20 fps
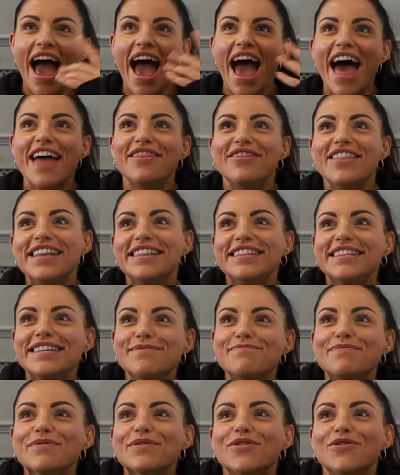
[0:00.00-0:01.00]
And then
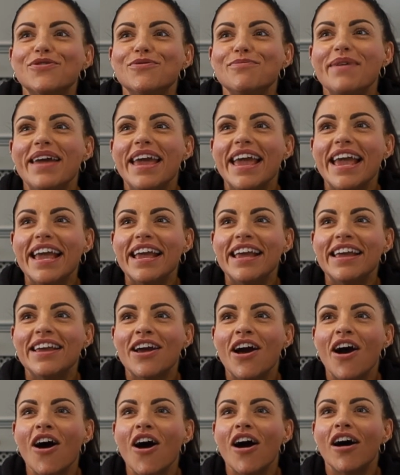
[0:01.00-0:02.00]
typical
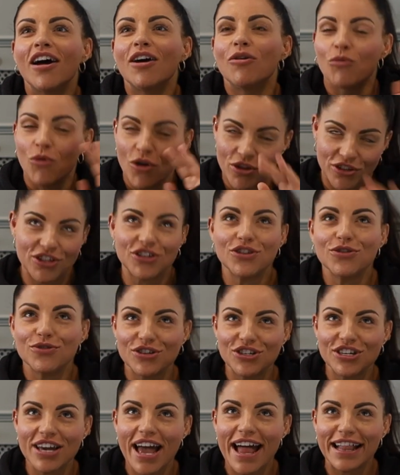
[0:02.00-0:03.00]
me, wanted to do
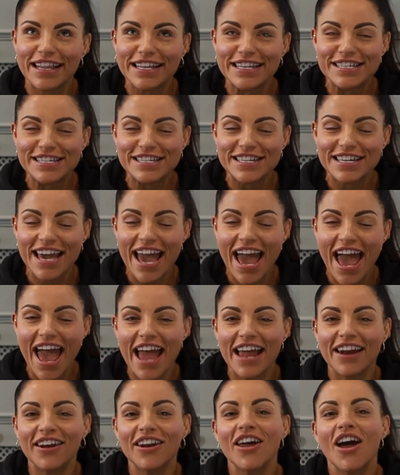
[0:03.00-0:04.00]
a challenge
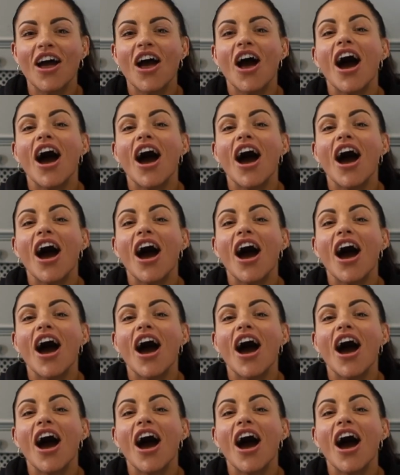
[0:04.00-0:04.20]
again.